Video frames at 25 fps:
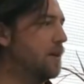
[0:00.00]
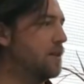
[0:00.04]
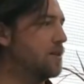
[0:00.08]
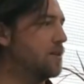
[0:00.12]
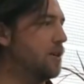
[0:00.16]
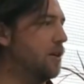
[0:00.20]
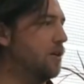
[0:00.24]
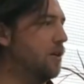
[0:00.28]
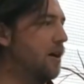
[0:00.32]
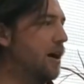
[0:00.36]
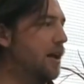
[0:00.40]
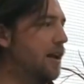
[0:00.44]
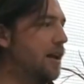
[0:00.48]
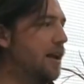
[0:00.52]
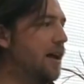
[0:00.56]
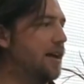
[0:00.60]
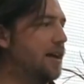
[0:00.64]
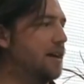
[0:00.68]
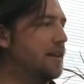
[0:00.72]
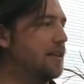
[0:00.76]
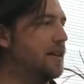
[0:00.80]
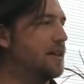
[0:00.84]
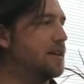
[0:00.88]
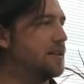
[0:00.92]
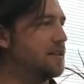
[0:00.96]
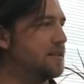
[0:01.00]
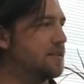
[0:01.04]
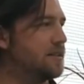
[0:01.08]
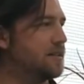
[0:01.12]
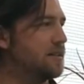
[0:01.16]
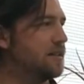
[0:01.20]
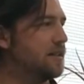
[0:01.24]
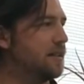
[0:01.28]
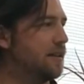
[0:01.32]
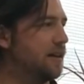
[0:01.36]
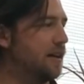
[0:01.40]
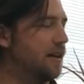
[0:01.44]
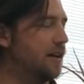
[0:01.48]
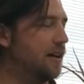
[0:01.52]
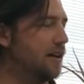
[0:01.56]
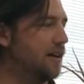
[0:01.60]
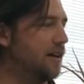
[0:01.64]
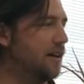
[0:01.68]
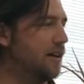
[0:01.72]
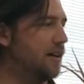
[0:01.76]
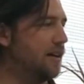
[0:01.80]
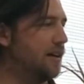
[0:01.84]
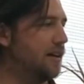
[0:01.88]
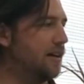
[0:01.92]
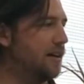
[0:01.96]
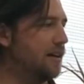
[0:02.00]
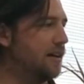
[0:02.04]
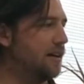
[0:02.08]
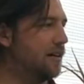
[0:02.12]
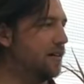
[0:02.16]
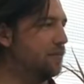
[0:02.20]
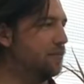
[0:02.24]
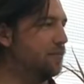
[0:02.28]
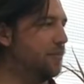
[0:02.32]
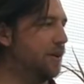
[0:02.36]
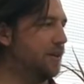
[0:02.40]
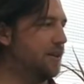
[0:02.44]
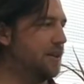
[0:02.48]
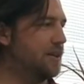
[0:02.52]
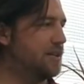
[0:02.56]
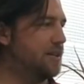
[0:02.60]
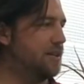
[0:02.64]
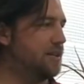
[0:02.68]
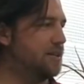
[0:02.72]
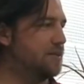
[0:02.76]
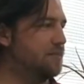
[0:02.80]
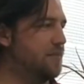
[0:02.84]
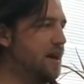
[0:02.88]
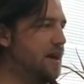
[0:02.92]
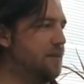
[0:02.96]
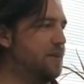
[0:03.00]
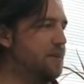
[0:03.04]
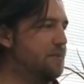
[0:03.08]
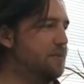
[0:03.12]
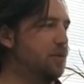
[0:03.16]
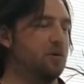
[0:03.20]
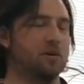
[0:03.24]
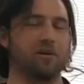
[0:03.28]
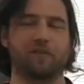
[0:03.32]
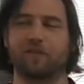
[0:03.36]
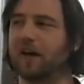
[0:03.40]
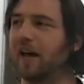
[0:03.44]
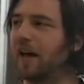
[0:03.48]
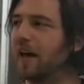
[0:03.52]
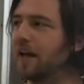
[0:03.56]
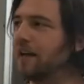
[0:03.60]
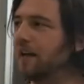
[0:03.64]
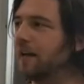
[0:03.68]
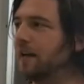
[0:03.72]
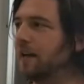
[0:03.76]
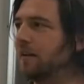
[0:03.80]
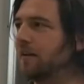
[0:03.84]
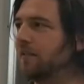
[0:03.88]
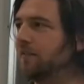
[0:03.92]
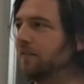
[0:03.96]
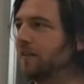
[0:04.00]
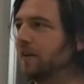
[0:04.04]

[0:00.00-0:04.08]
So I like this, but this is maybe more of a headache